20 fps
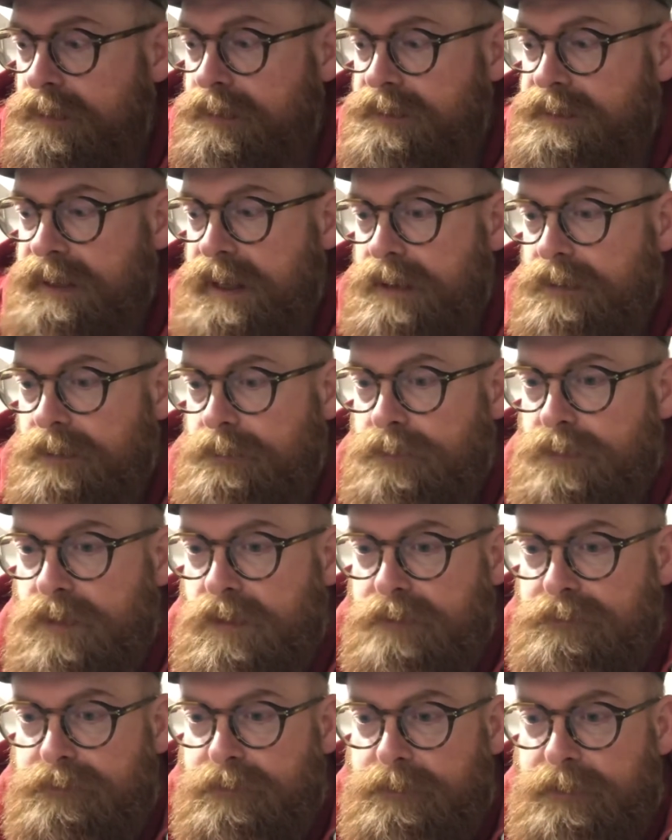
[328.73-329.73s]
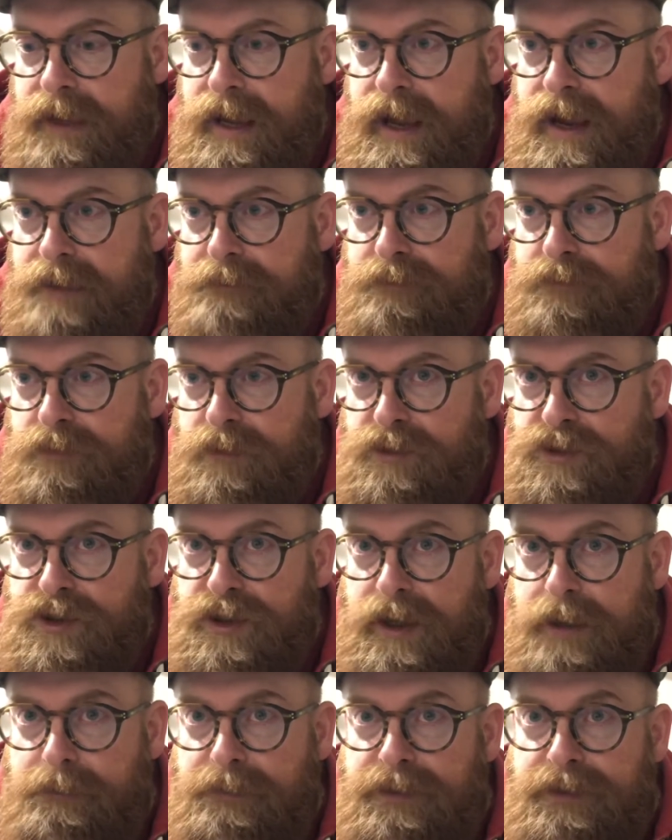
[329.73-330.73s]
the briar from that after I'd
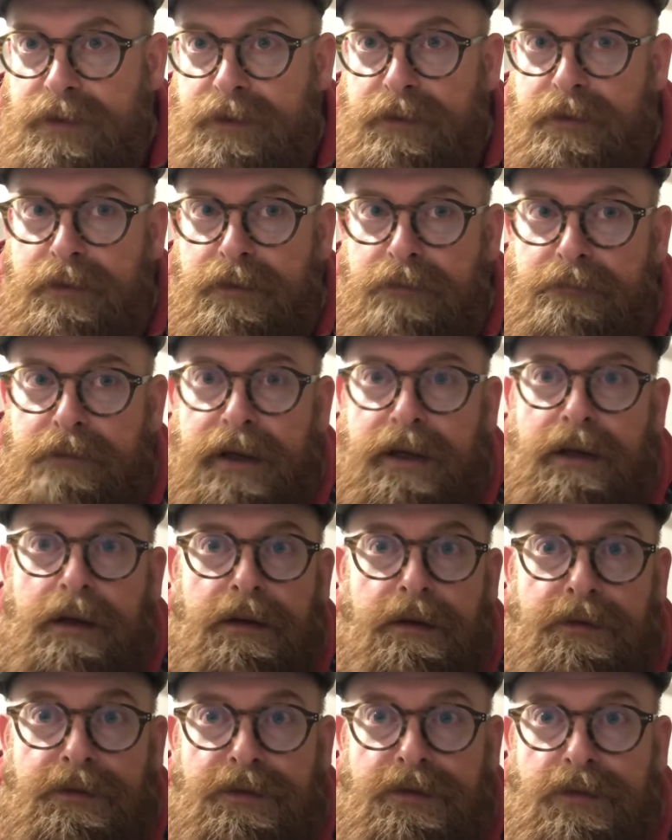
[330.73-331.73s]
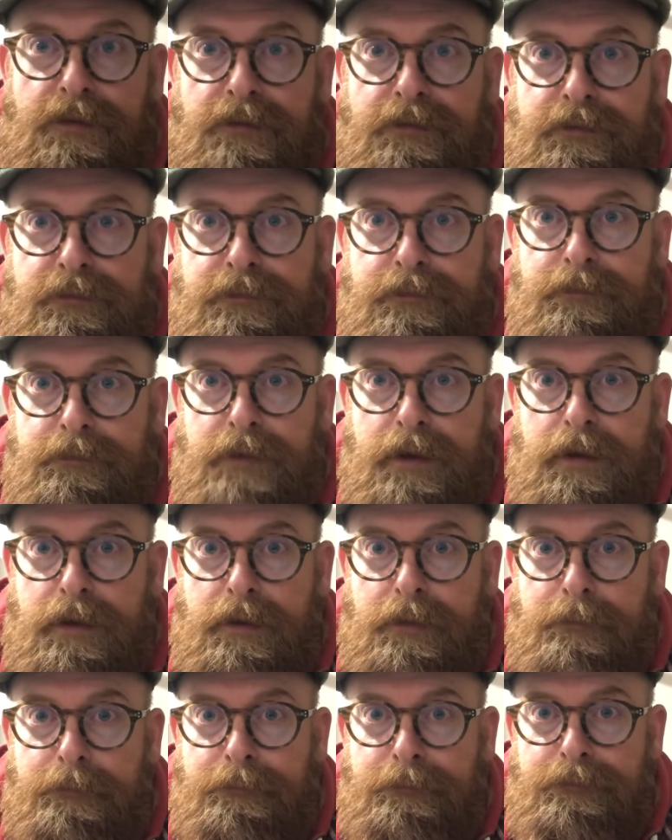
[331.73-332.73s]
shaped a regular sort
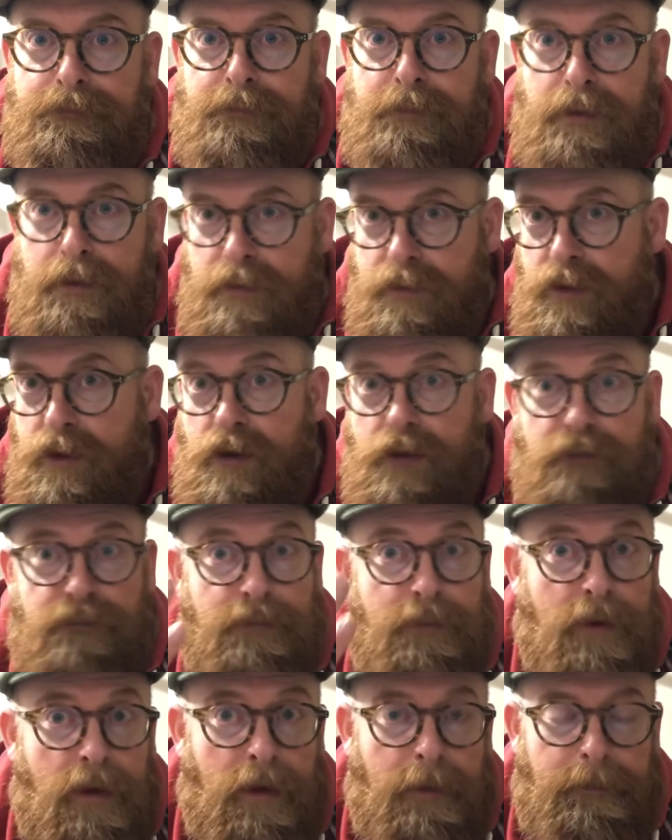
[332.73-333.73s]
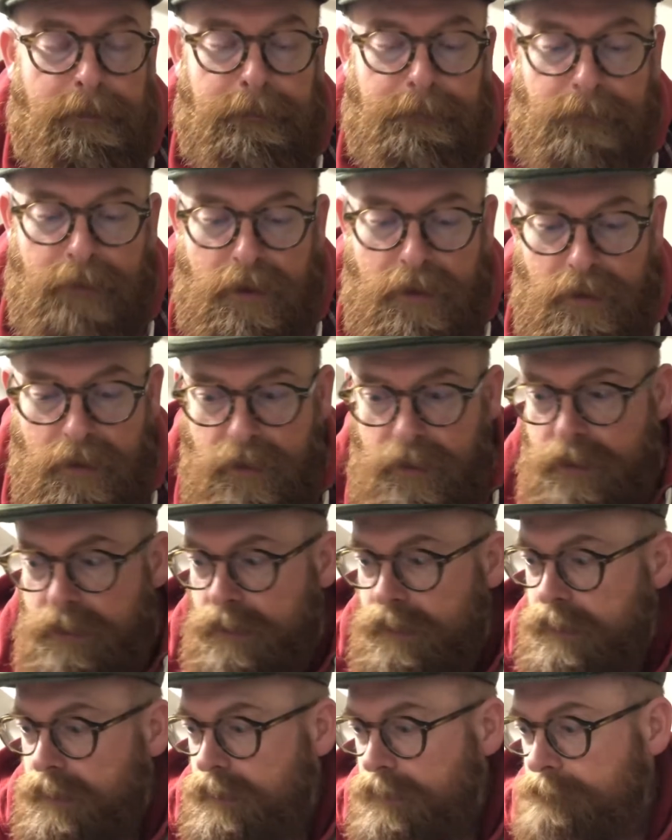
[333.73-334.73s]
of curved pipe.
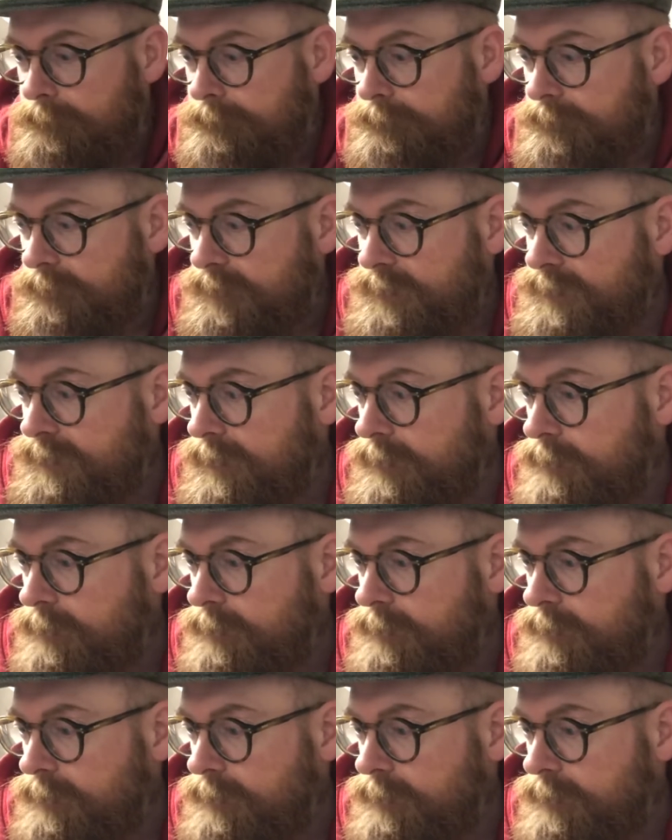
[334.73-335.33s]
So